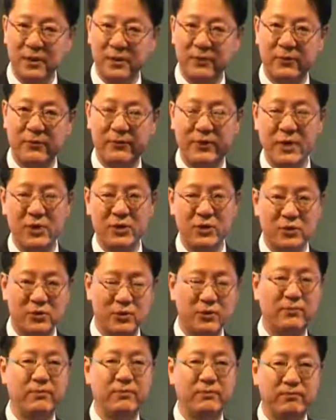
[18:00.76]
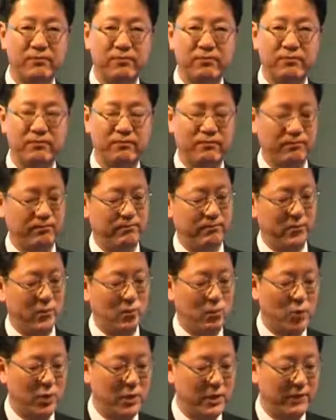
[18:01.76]
If a patient
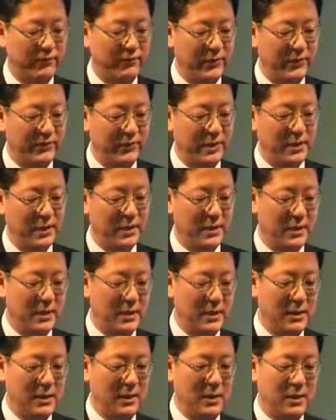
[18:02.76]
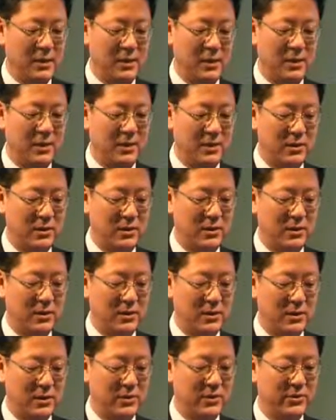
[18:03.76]
more than 50
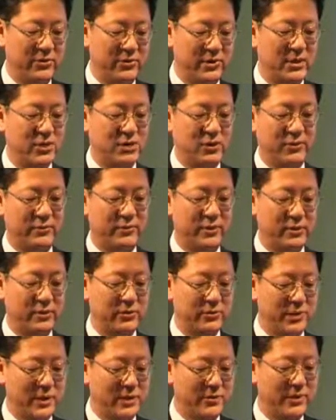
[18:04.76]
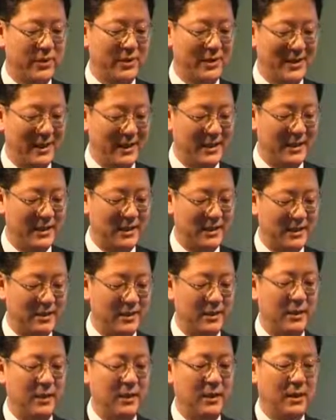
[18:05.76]
is a risk of transplant related.
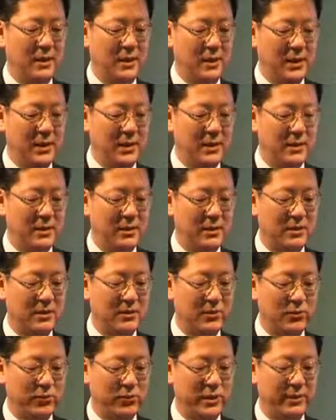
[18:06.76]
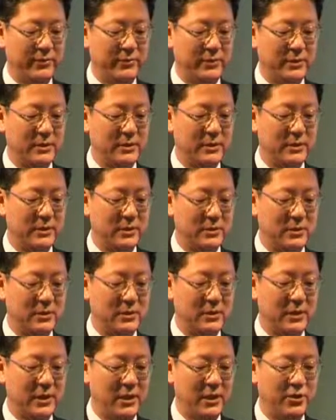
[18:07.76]
And we have
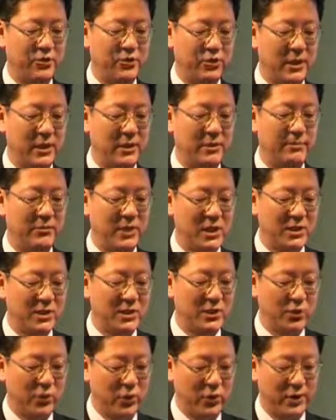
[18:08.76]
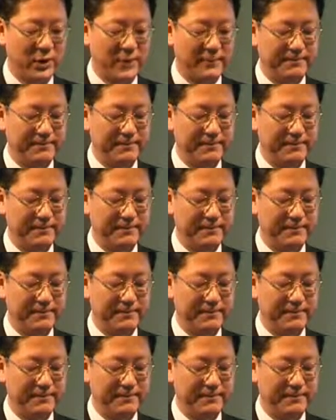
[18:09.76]
the HLA matched donor.